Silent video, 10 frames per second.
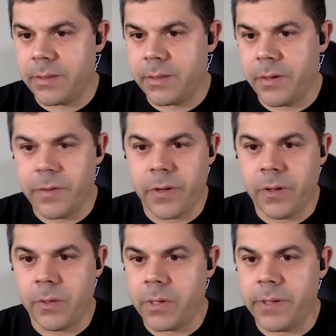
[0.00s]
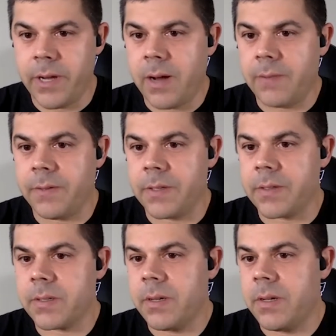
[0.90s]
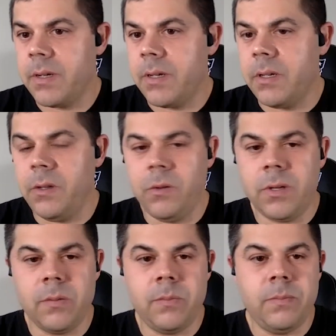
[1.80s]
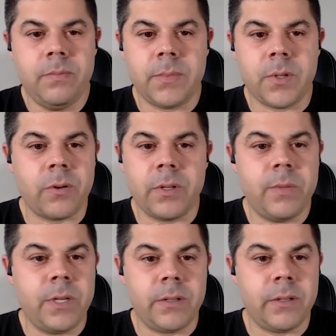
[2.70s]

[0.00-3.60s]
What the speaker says: you're the only one in the office. You can totally be in a